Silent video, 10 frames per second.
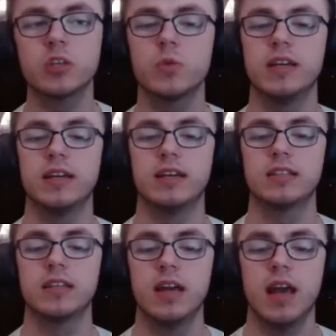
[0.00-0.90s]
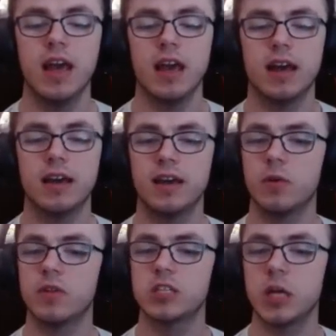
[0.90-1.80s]
we can get.
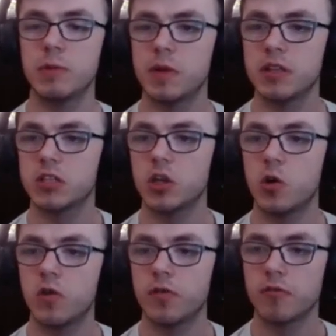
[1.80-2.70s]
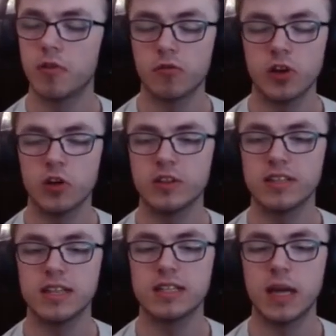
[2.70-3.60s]
With a Super Wonderstone,
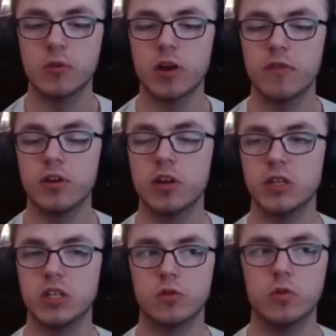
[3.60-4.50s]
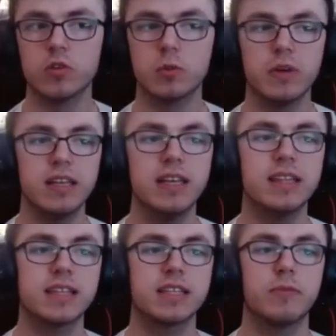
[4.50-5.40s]
310 stam recovery, which is awesome. We need
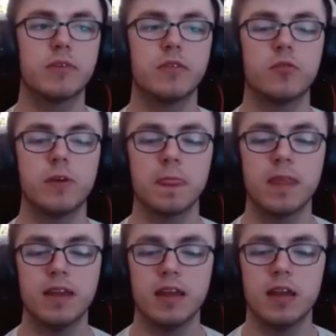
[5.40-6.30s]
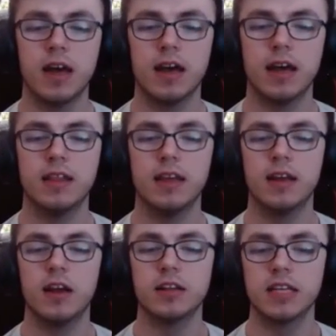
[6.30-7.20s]
that stam recovery. Then
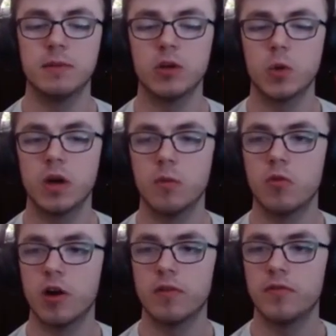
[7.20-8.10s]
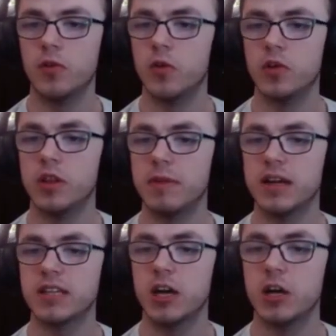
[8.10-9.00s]
our Tame Turquoise Bar for the
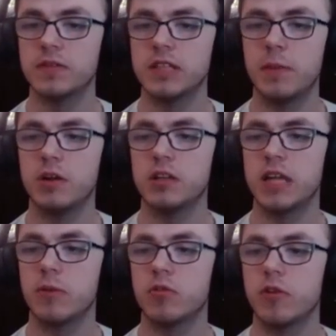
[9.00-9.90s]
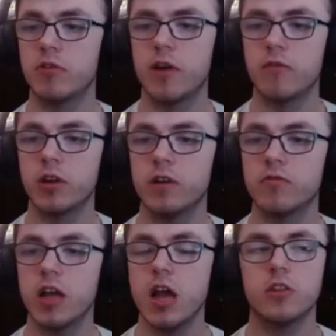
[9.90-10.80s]
max health, stamina, stam recovery, health
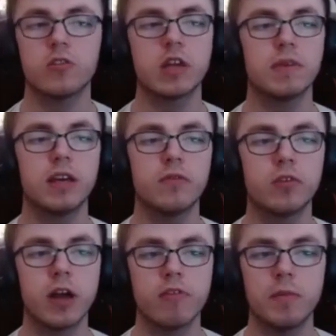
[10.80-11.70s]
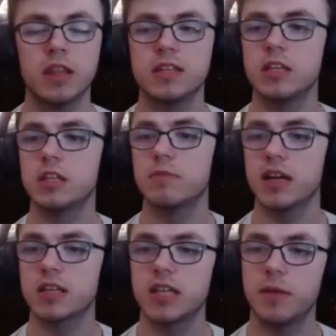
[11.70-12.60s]
recovery. Don't care about the health recovery, but there's still the
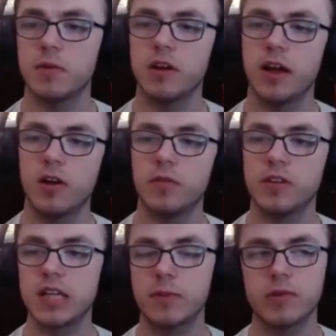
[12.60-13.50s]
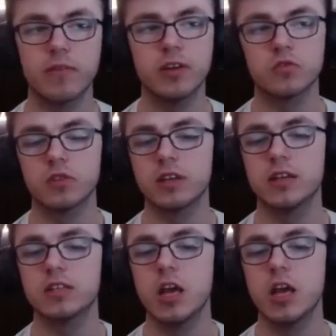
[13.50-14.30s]
max stamina, health, and stam recovery is really nice.